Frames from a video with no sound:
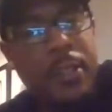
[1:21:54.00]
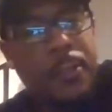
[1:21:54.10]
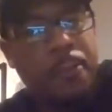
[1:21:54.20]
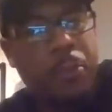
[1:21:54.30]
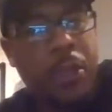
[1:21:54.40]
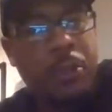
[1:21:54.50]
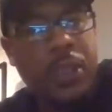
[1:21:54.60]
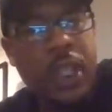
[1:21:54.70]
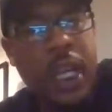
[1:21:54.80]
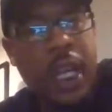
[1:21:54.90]
You know what I'm
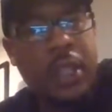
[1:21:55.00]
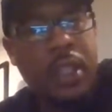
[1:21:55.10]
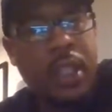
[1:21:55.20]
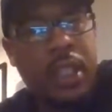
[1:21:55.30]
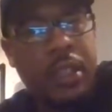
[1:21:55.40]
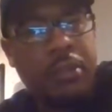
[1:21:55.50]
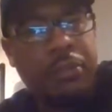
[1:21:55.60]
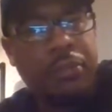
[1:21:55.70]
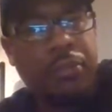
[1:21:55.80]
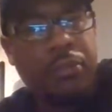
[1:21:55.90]
saying?
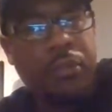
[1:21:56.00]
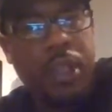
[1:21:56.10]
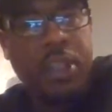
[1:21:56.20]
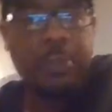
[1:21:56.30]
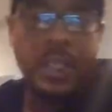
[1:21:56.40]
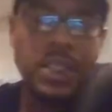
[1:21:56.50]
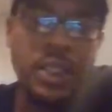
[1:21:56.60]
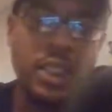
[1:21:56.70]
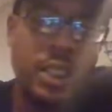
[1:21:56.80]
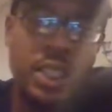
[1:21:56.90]
It's
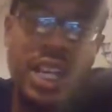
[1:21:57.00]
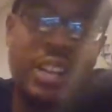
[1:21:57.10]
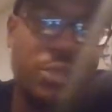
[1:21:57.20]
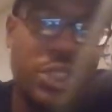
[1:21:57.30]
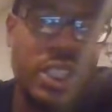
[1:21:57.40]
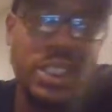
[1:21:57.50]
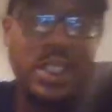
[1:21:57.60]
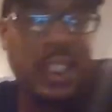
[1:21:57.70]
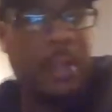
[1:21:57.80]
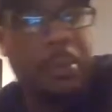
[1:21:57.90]
basically, I ain't gonna say it's the
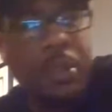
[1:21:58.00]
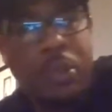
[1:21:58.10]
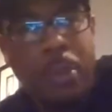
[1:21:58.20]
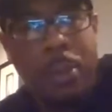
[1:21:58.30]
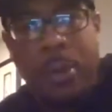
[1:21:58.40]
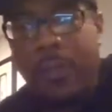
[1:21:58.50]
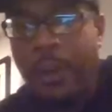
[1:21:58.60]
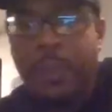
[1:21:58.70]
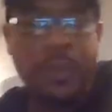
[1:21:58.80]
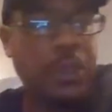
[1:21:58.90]
same picture of my profile
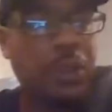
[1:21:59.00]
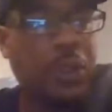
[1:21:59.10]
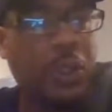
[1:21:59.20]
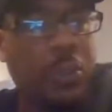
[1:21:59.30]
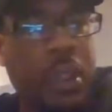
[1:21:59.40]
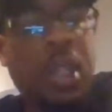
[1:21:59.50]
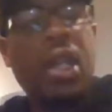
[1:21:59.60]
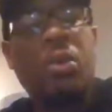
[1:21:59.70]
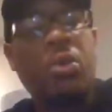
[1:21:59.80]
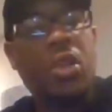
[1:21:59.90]
picture on YouTube, but
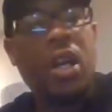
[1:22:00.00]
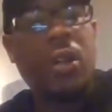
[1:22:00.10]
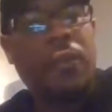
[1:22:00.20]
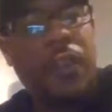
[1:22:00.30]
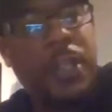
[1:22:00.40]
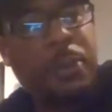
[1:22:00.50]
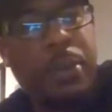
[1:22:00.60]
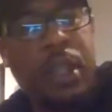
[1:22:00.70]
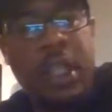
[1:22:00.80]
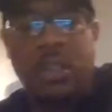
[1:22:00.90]
when you go to
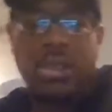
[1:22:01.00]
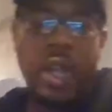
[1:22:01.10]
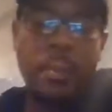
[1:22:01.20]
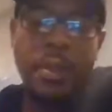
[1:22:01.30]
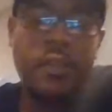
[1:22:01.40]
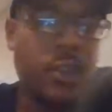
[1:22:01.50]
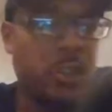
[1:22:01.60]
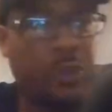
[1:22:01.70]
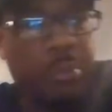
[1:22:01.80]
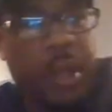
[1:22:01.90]
Facebook and you type in
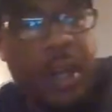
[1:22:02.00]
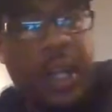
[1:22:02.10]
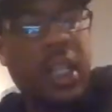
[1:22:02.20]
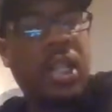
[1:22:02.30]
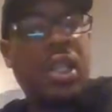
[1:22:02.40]
Virgil Berry,